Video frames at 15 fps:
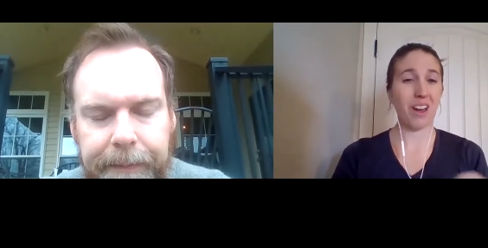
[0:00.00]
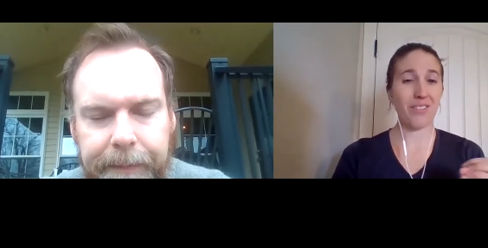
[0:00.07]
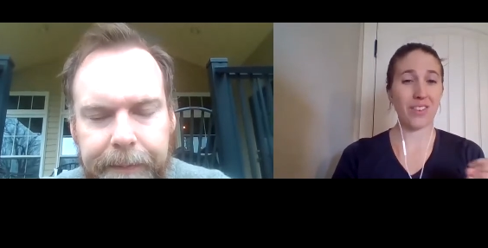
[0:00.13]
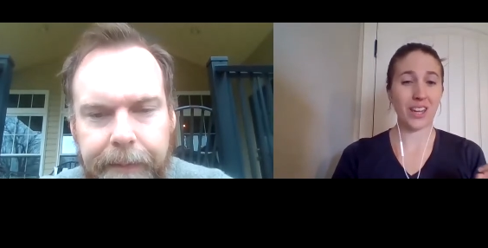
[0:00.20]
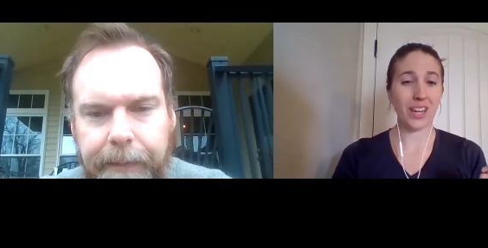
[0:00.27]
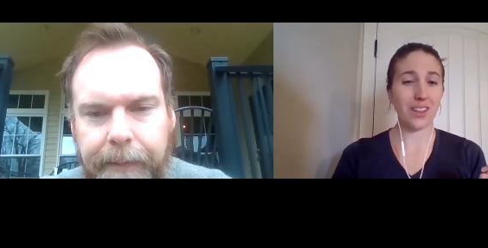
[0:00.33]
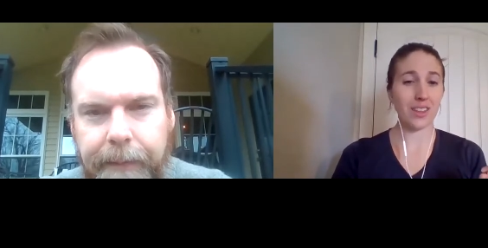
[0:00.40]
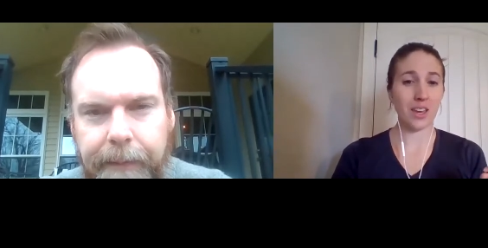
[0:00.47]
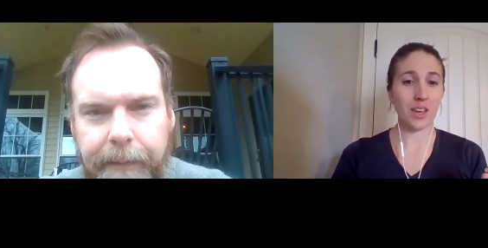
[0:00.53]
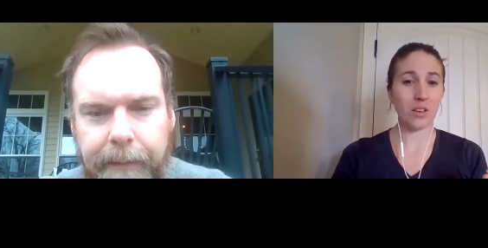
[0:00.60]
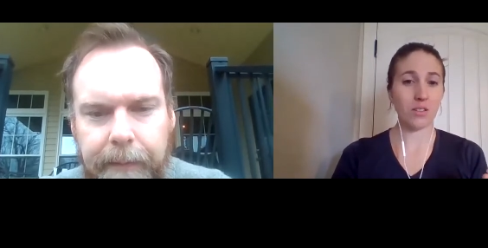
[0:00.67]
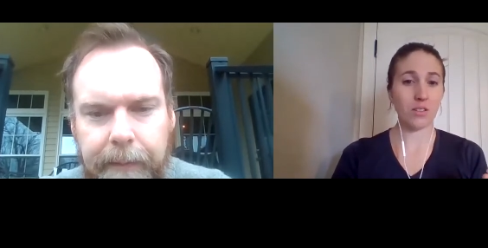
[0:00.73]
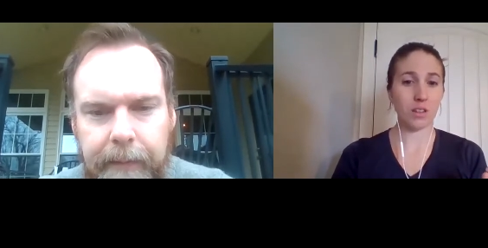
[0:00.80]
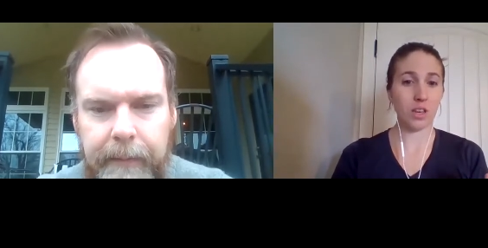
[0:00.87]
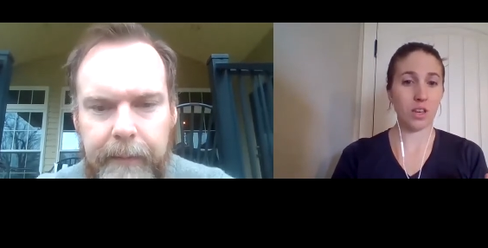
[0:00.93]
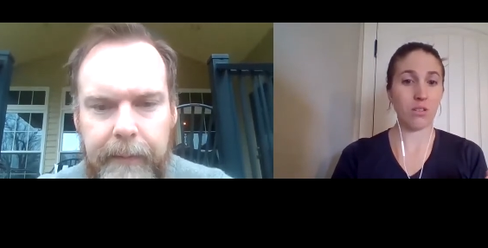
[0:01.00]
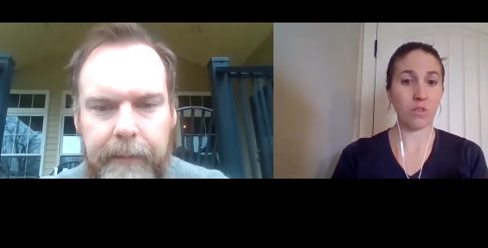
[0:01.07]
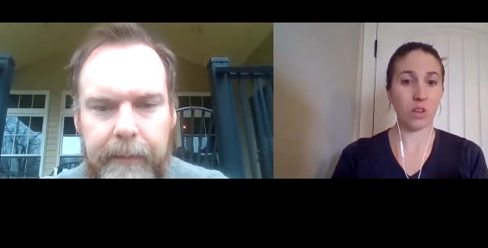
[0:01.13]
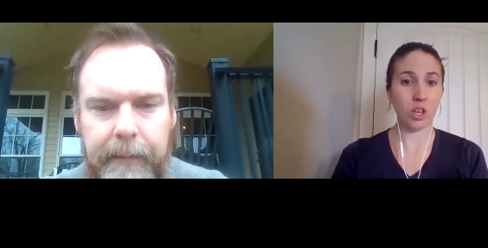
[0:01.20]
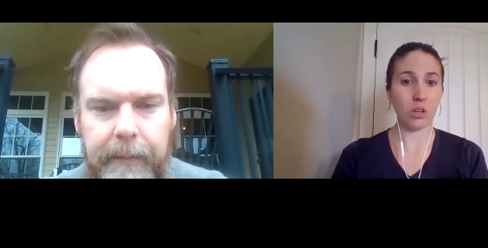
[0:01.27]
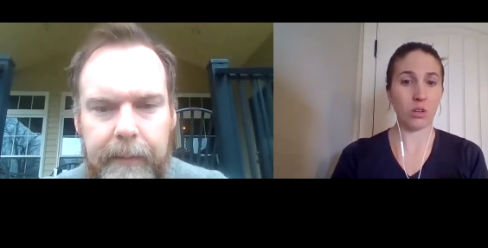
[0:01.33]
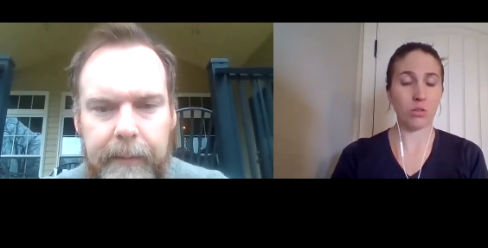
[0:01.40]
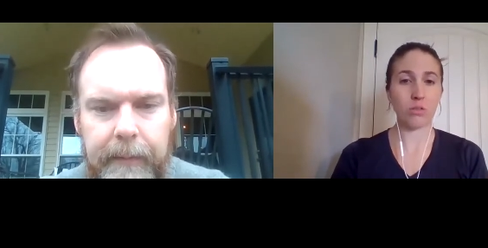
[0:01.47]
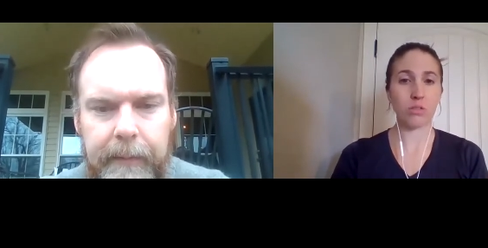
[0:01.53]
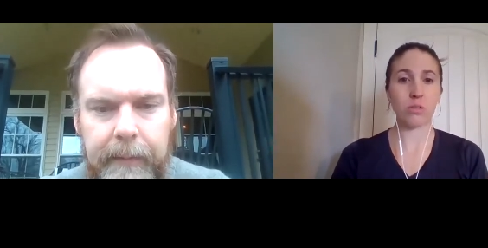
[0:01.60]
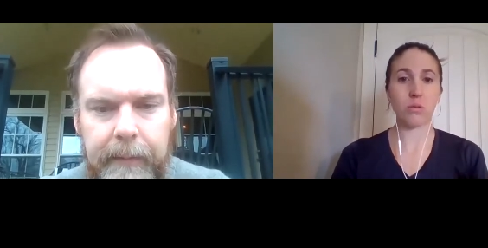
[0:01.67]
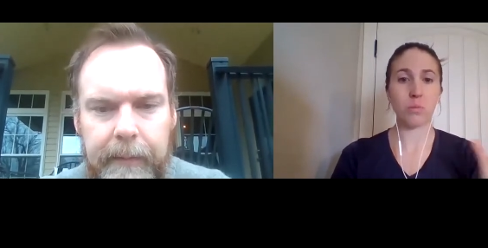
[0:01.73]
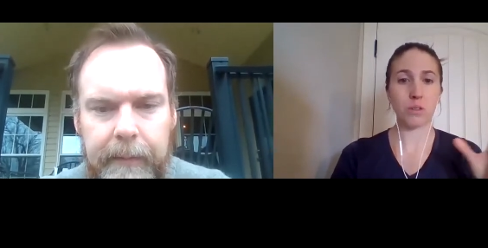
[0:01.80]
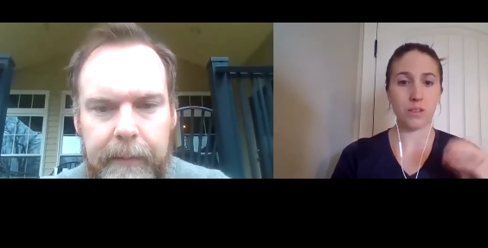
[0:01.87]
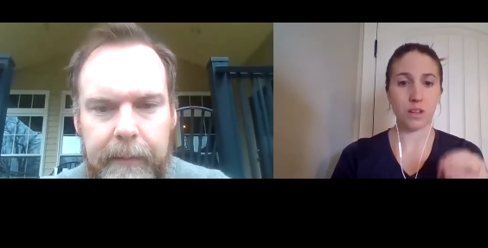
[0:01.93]
Speaker 1: you have anything else that you've
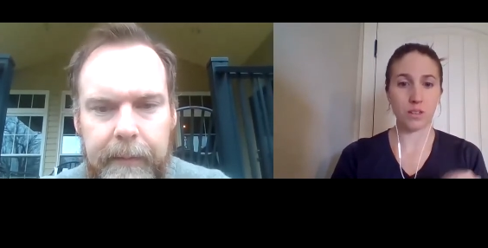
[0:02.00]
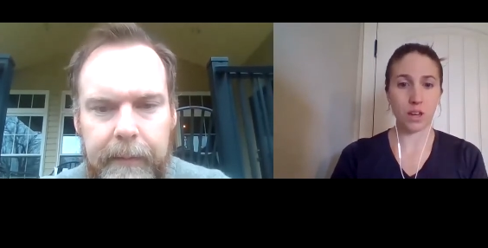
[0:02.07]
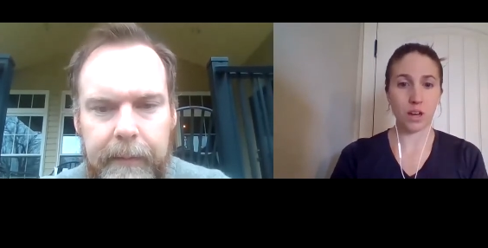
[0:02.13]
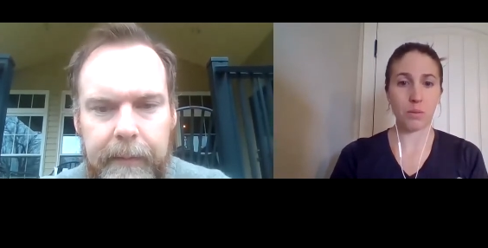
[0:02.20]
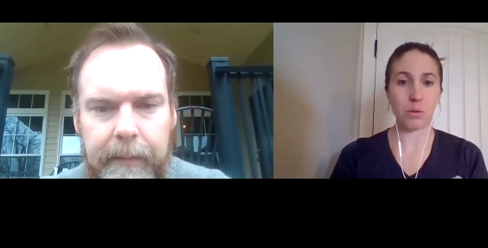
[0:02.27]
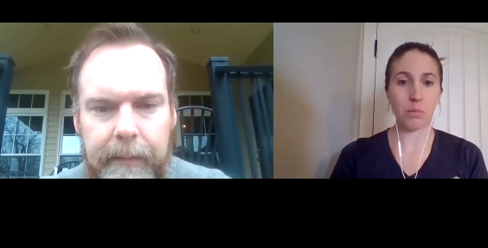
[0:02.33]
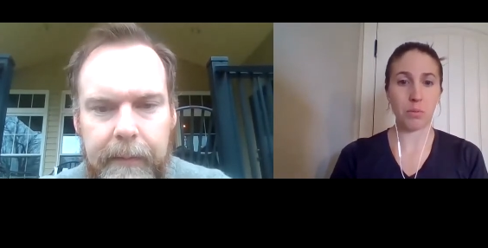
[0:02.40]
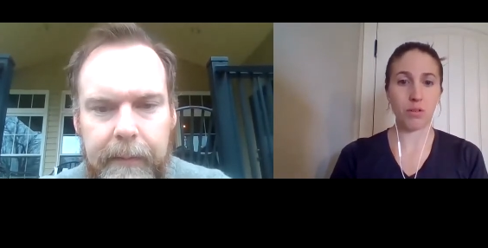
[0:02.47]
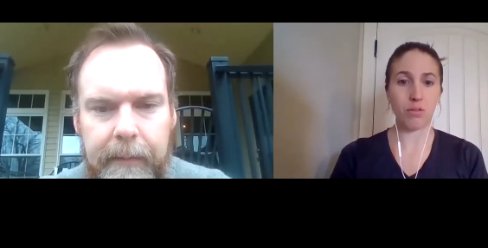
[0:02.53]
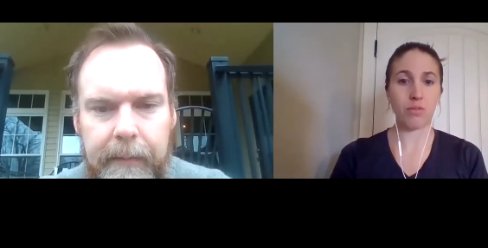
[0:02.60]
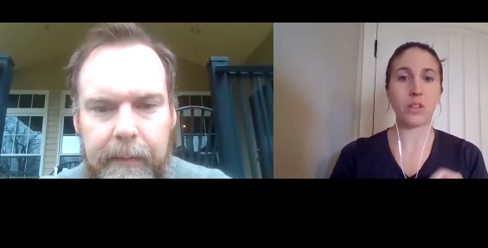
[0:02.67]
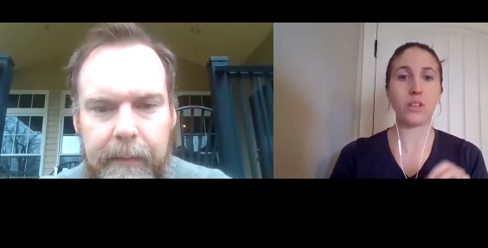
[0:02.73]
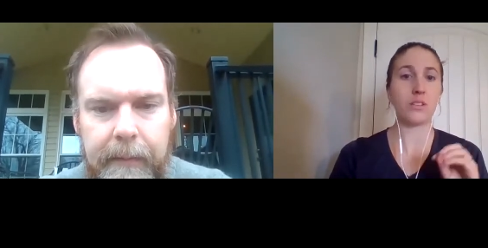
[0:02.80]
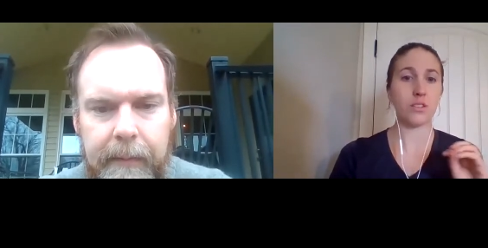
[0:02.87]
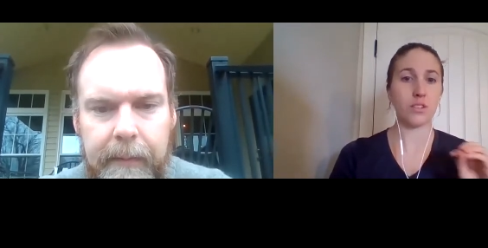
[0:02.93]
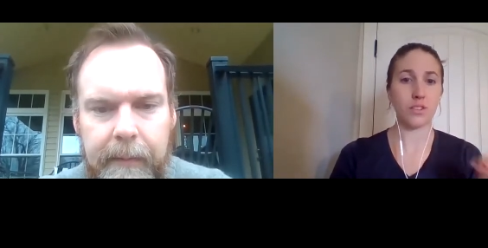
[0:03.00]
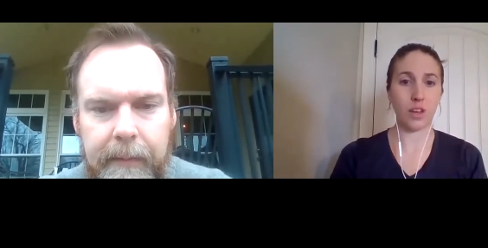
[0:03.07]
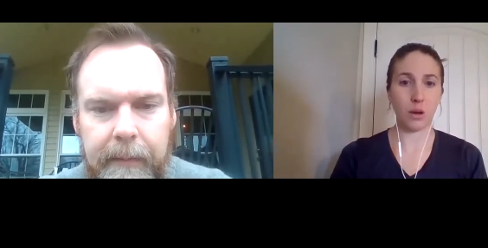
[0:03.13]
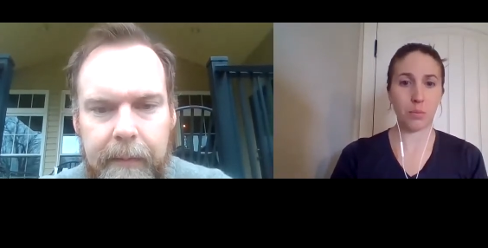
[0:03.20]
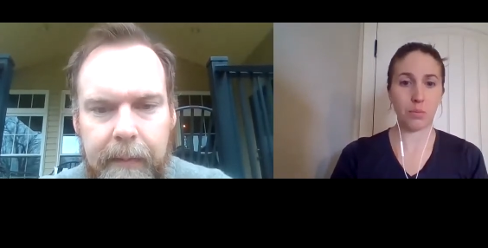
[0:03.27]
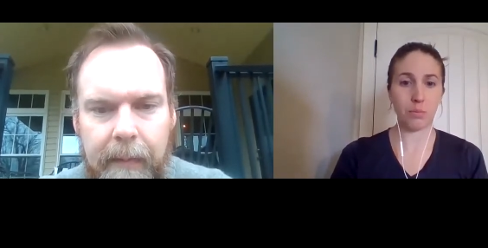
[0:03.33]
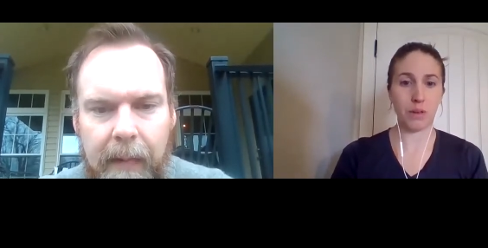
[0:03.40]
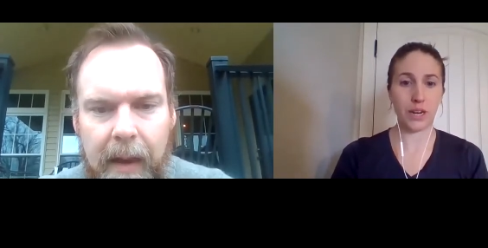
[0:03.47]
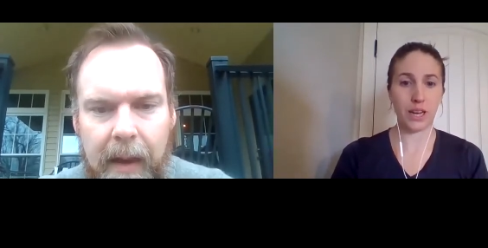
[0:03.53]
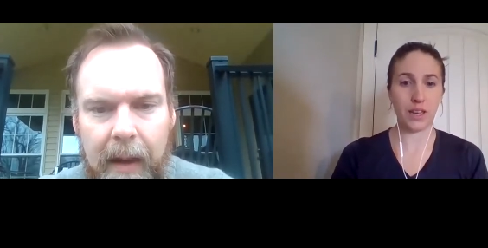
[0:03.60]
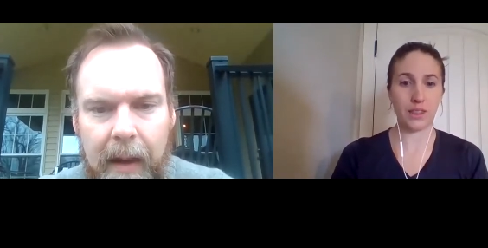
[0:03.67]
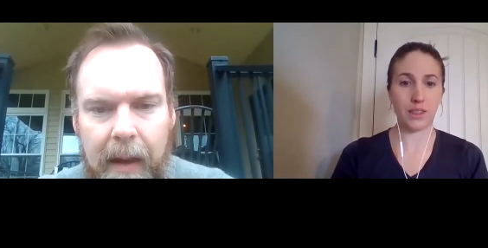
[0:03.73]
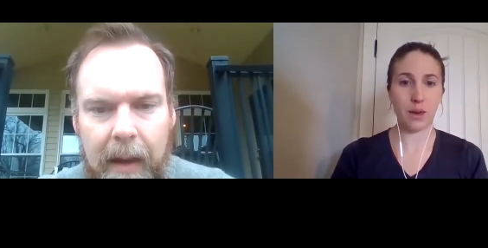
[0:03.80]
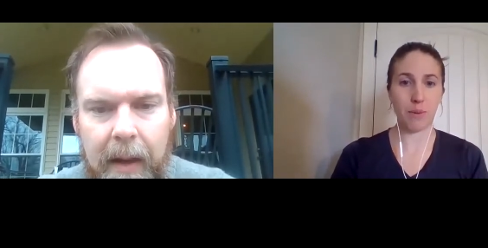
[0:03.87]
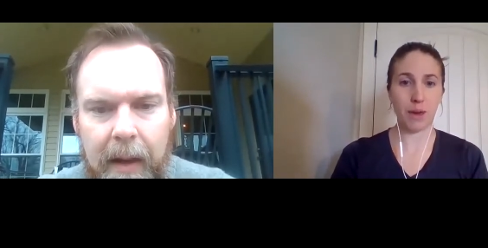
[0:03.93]
used besides ibuprofen to help
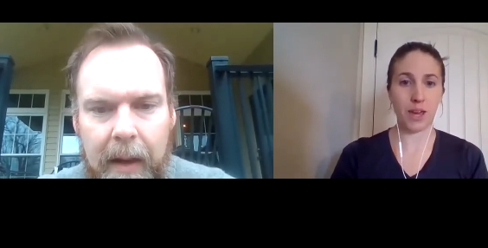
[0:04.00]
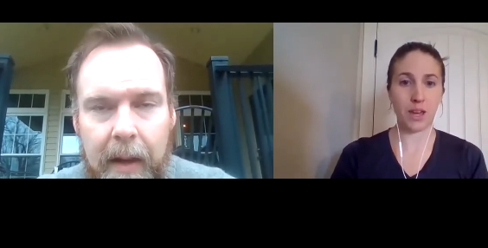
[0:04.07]
mitigate that